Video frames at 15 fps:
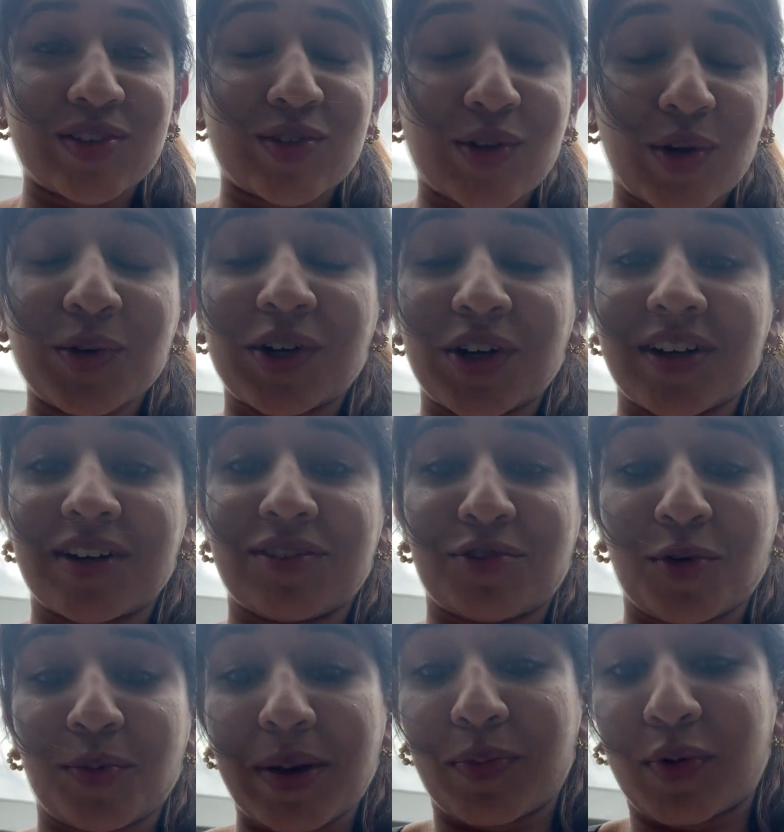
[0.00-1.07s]
So good
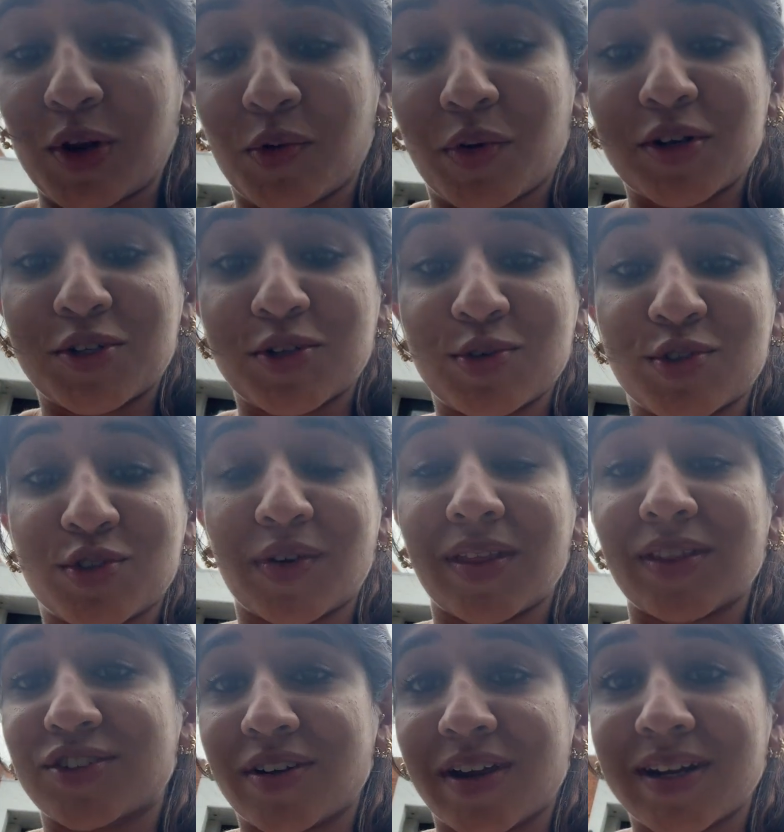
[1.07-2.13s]
for people who want to do
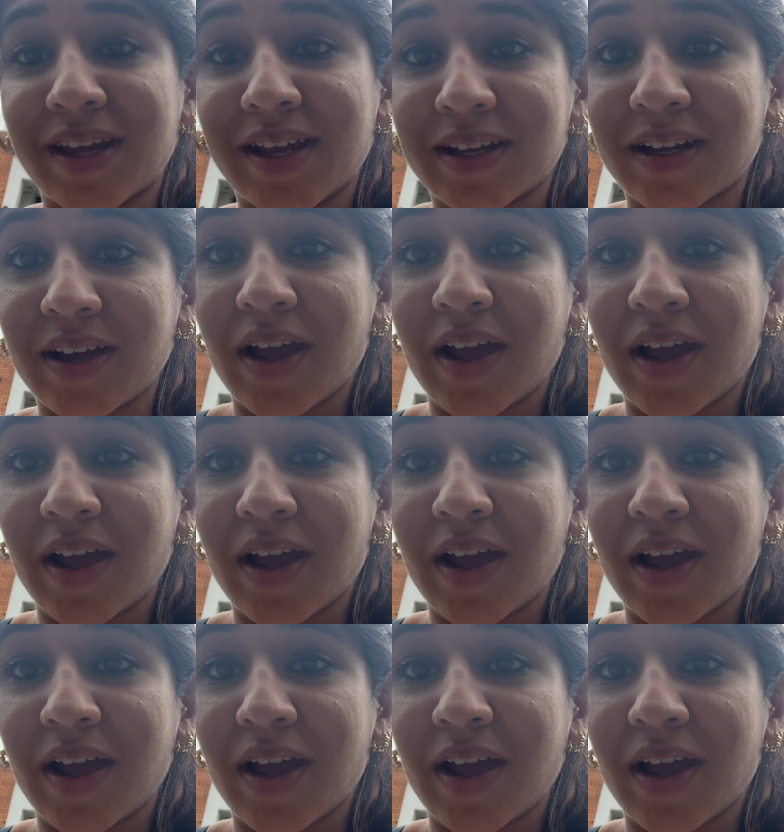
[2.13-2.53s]
strength training